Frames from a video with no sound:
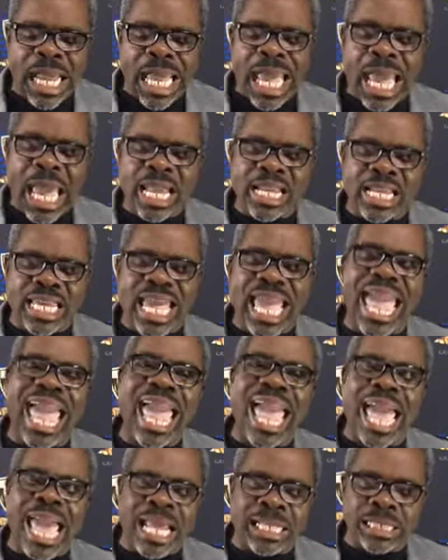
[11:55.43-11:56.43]
and he
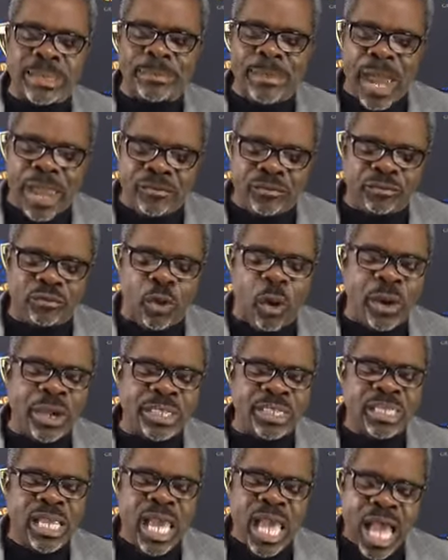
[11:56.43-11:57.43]
heard my
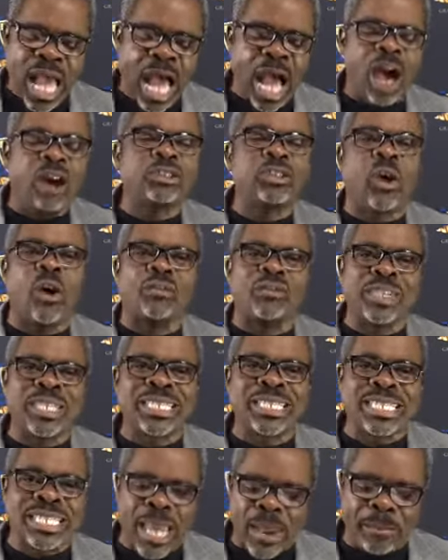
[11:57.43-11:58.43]
voice out of his
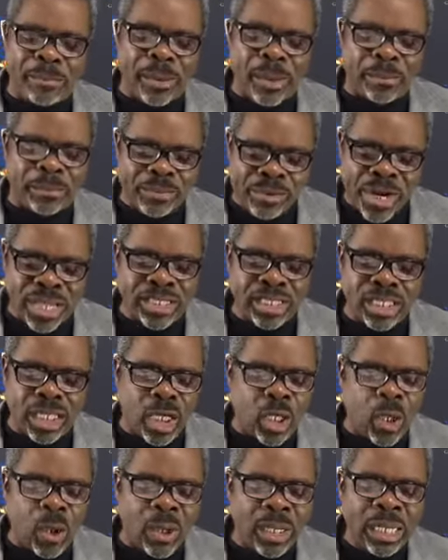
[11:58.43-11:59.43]
temple. Praise the
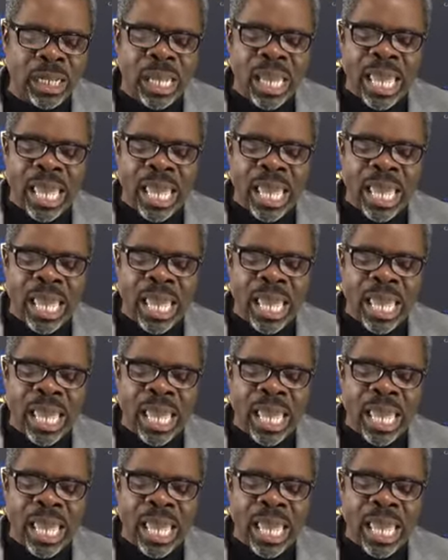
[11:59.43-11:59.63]
Lord.